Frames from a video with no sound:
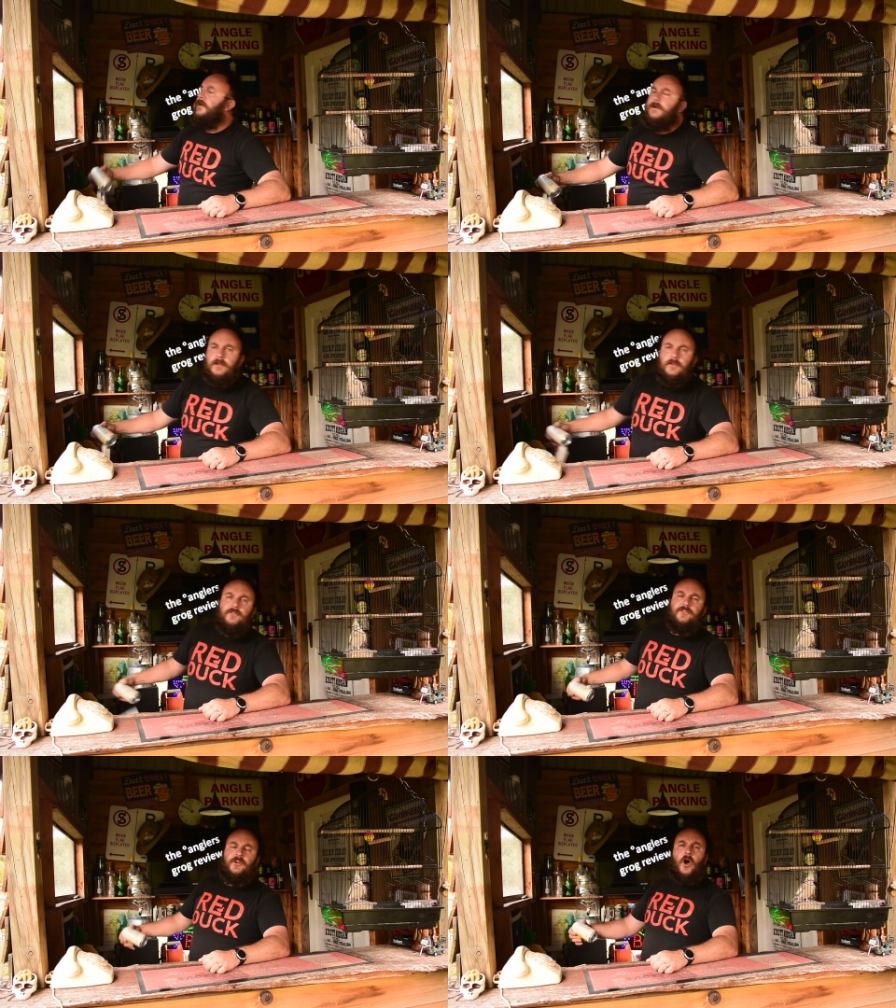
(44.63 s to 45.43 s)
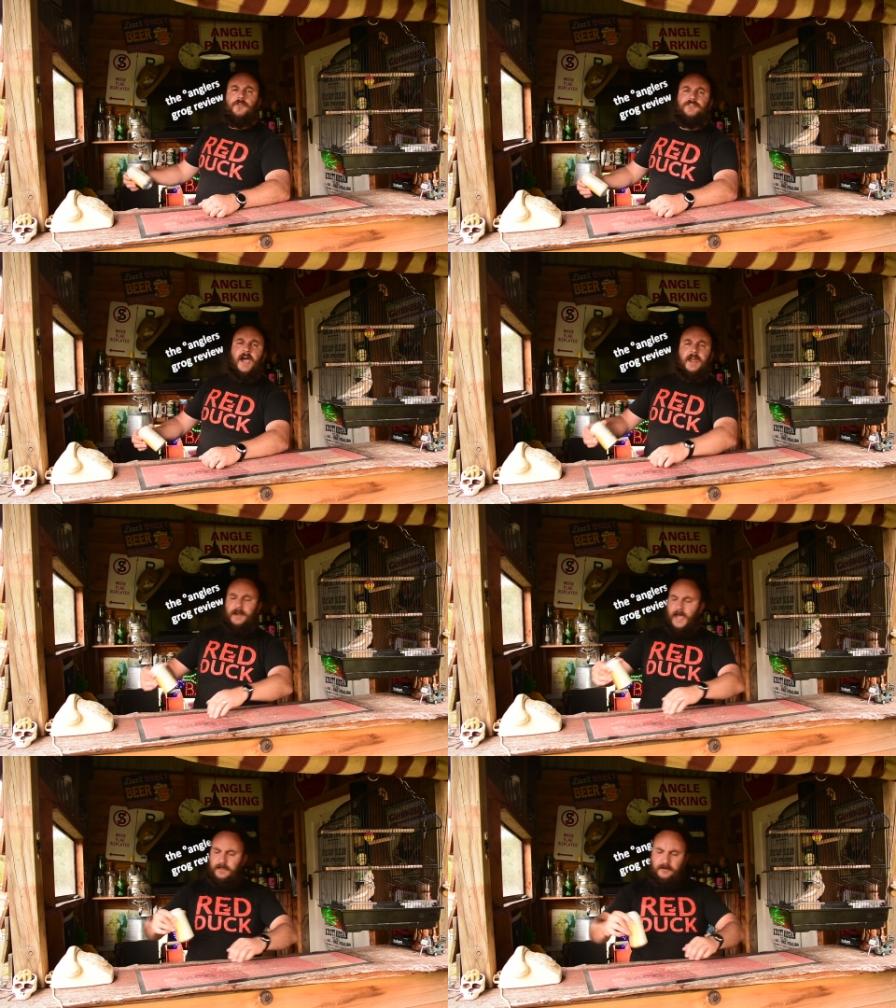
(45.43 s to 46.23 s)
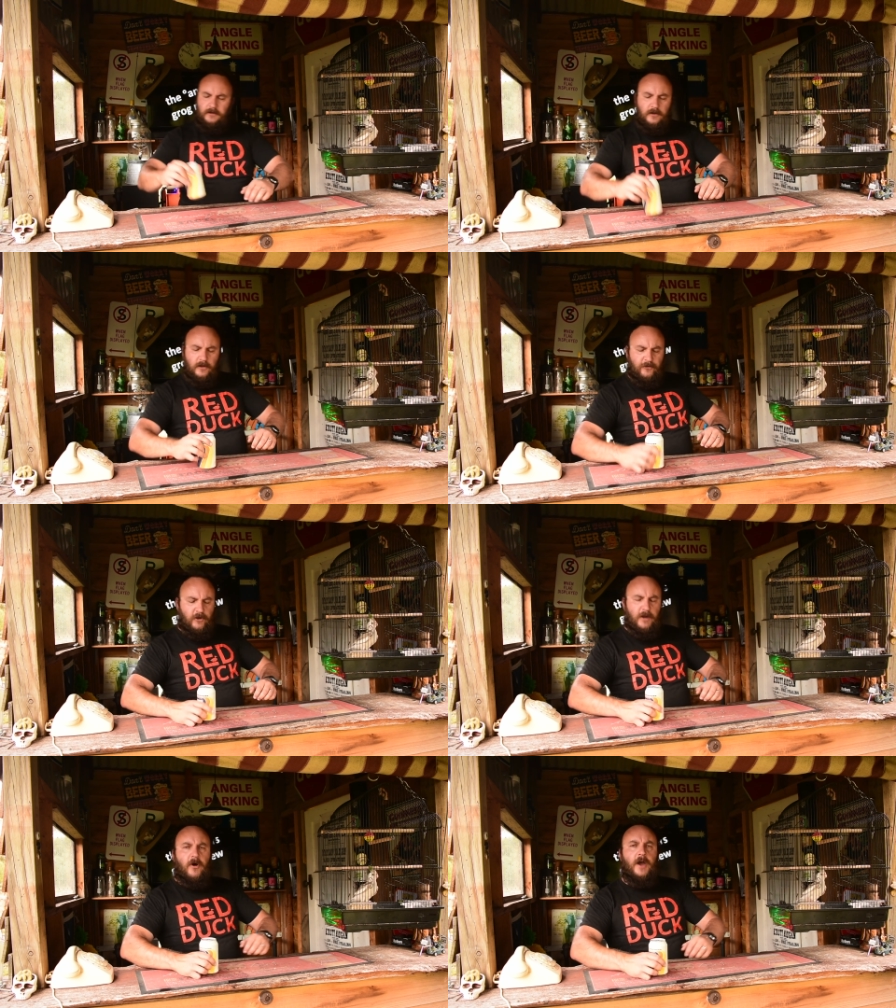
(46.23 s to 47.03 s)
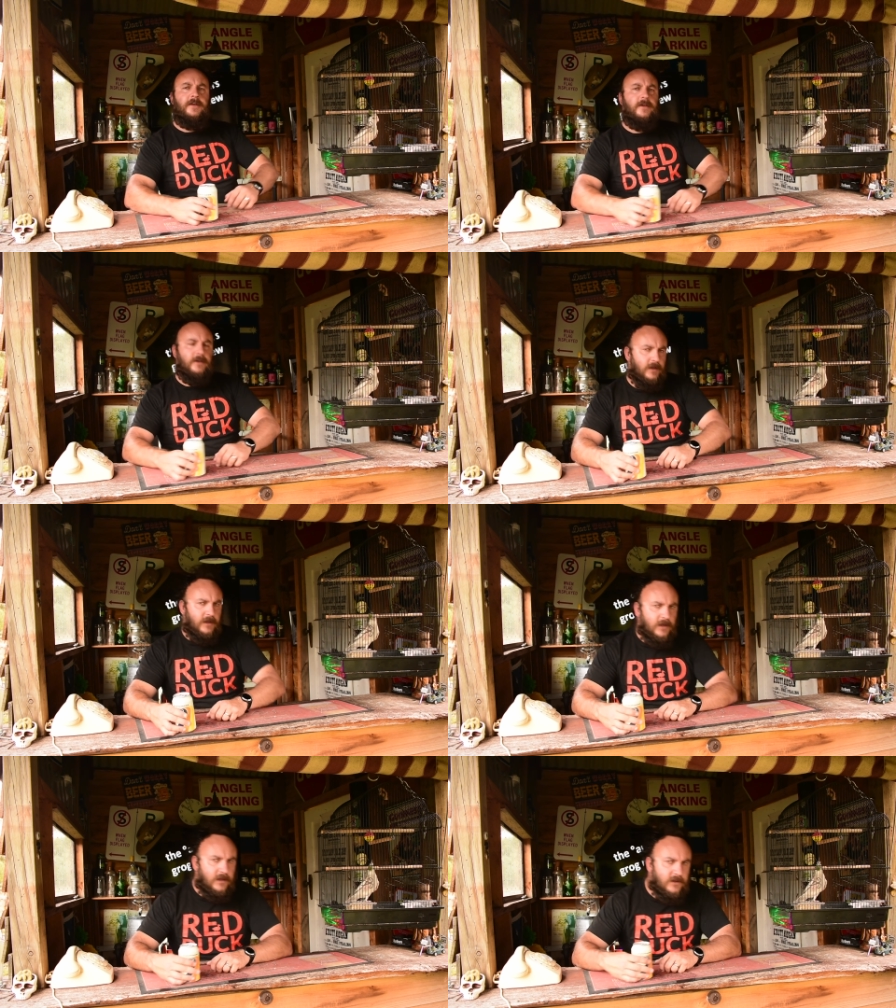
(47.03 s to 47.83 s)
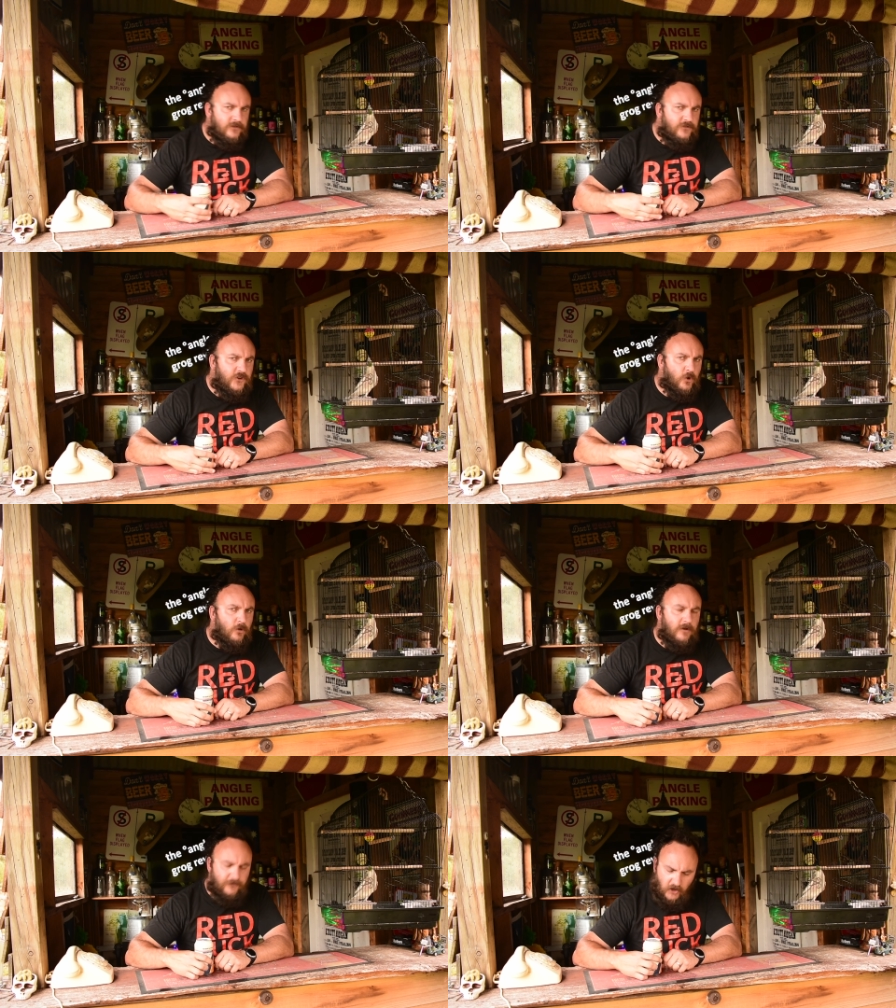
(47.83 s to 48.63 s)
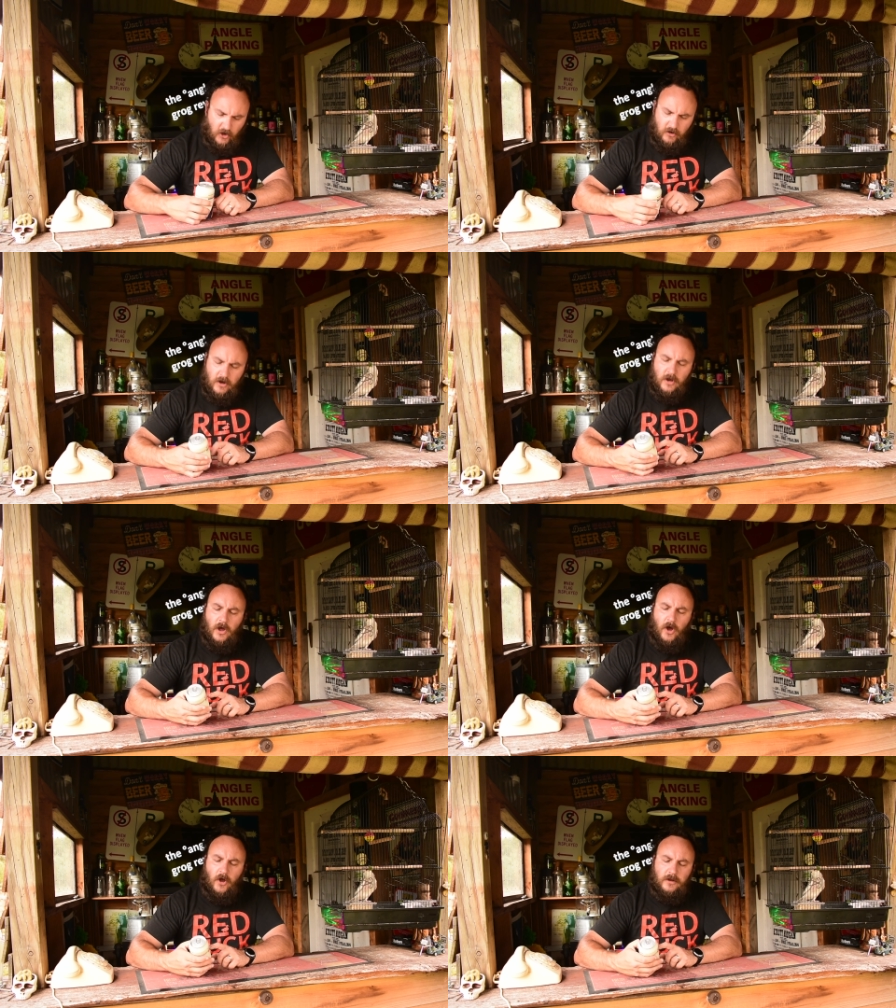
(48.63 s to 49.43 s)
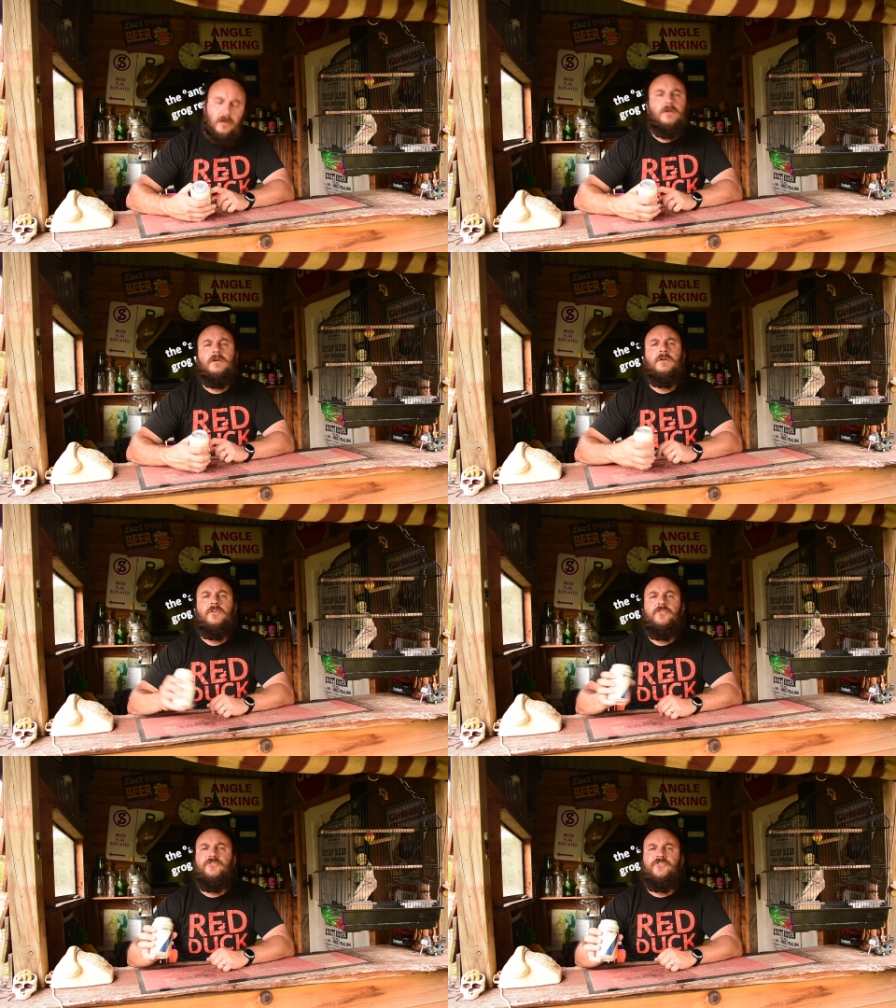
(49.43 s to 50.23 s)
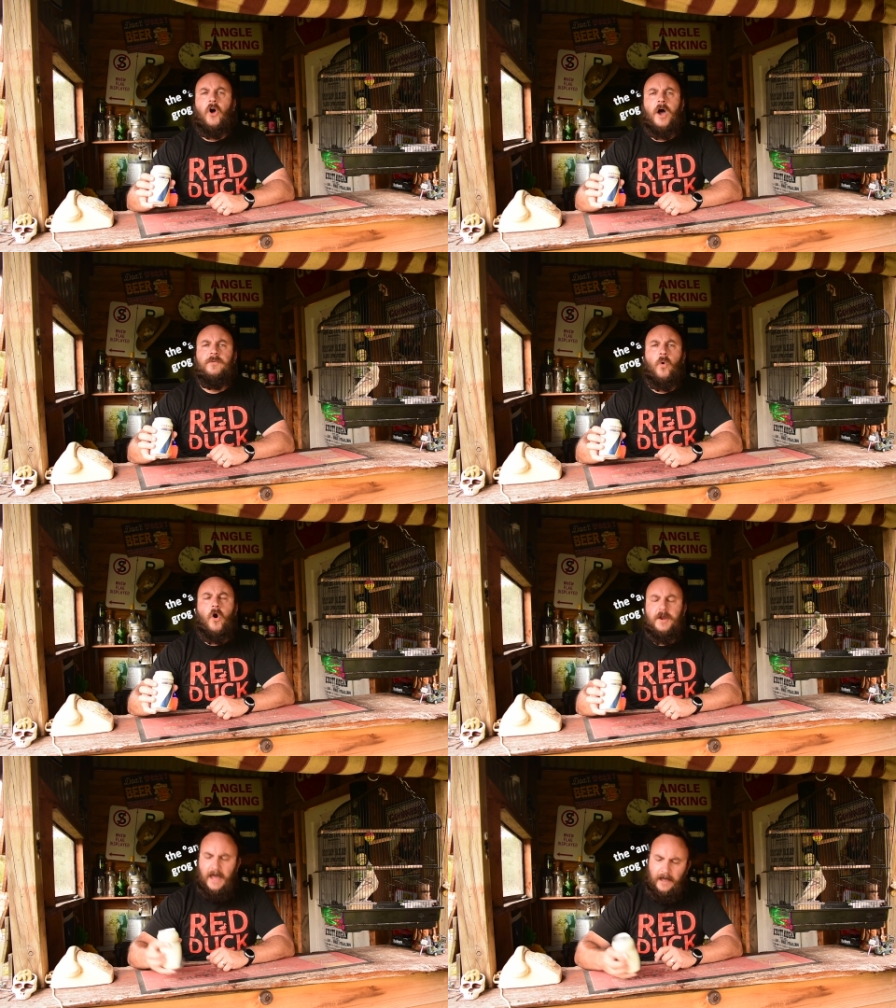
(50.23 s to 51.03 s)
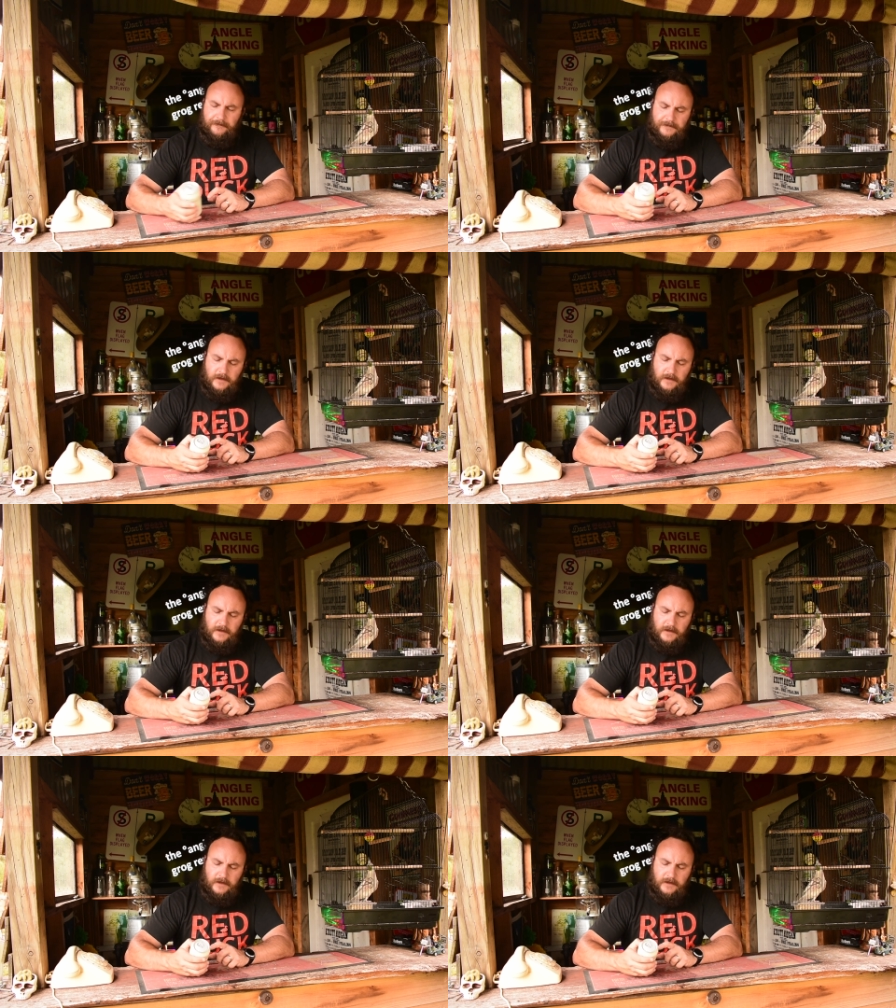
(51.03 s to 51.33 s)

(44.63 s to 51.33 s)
It's a nice day today. Thought I might do a review on Sidewinder.